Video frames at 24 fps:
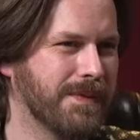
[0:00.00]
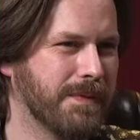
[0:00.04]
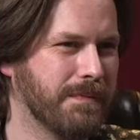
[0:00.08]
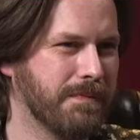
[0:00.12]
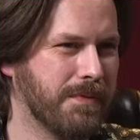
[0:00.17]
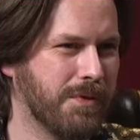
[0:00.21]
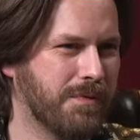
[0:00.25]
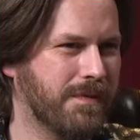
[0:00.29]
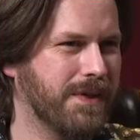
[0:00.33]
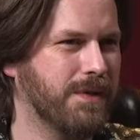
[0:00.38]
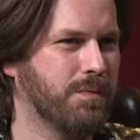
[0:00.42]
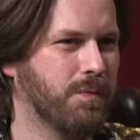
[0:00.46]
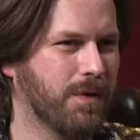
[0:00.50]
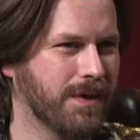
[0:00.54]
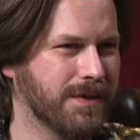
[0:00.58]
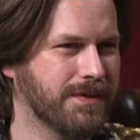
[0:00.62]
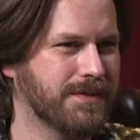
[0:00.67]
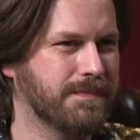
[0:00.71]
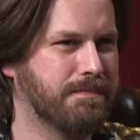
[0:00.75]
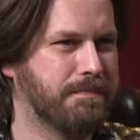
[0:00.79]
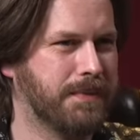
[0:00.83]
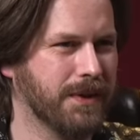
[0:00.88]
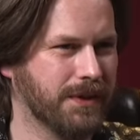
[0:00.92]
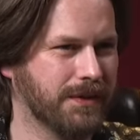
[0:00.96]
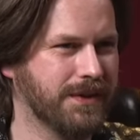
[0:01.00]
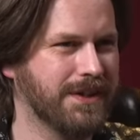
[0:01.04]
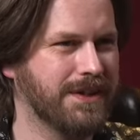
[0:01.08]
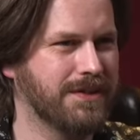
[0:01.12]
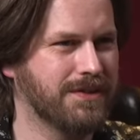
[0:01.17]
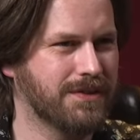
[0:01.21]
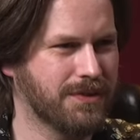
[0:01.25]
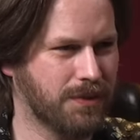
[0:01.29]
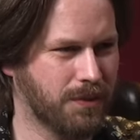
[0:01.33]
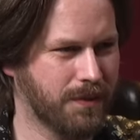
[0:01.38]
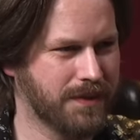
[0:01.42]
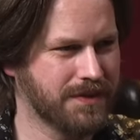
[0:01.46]
movie was
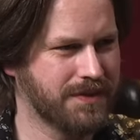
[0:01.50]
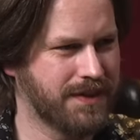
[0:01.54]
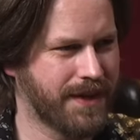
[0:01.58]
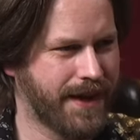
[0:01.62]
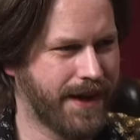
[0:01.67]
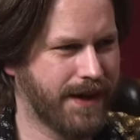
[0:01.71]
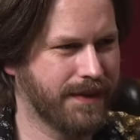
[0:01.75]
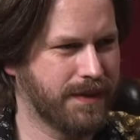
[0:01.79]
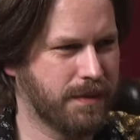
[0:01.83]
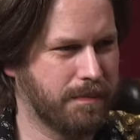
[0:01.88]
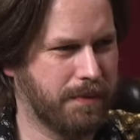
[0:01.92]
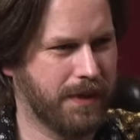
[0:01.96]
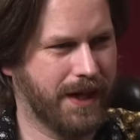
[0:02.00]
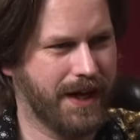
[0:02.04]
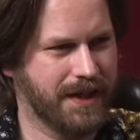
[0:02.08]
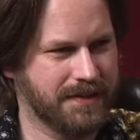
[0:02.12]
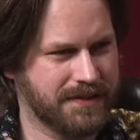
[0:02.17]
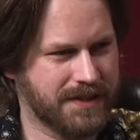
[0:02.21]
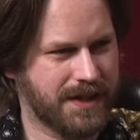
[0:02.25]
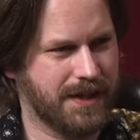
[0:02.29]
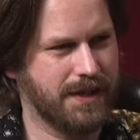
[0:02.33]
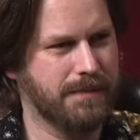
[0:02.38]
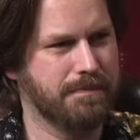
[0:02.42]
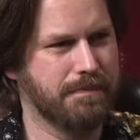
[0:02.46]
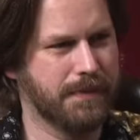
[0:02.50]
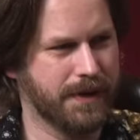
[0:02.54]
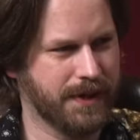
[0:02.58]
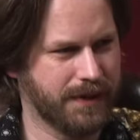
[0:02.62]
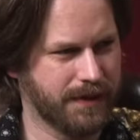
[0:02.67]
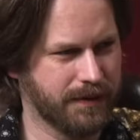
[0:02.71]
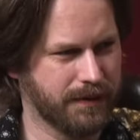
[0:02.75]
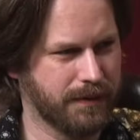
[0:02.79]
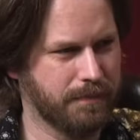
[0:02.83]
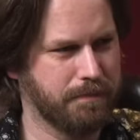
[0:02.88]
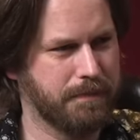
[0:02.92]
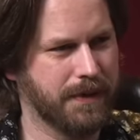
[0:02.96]
building towards that. The mm-hmm. plant's getting
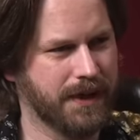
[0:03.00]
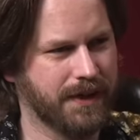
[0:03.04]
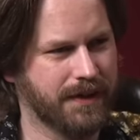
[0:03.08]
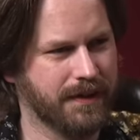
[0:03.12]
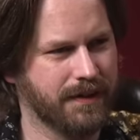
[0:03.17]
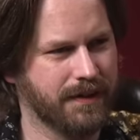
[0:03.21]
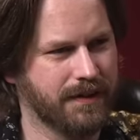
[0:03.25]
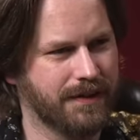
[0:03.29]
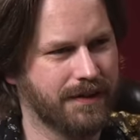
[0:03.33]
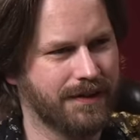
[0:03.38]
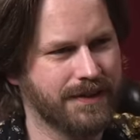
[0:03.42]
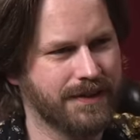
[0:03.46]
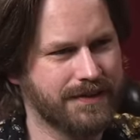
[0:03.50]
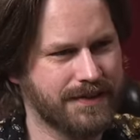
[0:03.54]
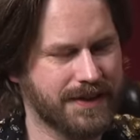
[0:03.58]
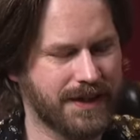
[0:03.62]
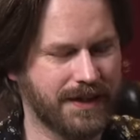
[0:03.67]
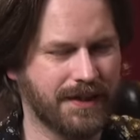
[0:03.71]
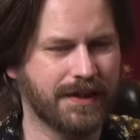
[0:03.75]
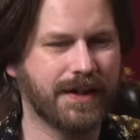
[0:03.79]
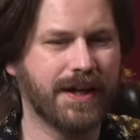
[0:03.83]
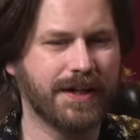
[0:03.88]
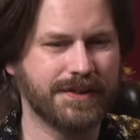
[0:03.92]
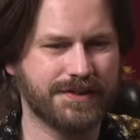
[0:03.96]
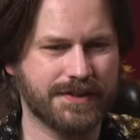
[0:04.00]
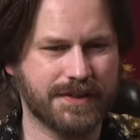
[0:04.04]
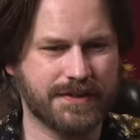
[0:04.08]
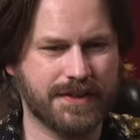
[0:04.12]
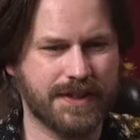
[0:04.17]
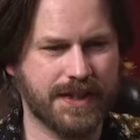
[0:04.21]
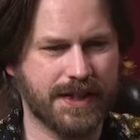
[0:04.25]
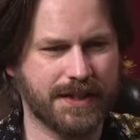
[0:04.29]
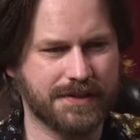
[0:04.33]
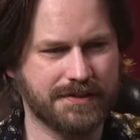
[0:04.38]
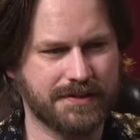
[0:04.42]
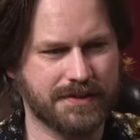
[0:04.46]
bigger and bigger, and it's kind of nice at
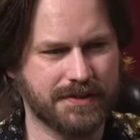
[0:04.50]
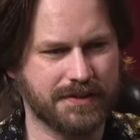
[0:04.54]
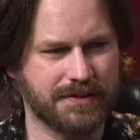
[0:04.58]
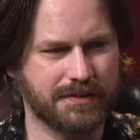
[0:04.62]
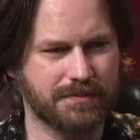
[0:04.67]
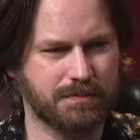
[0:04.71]
the end to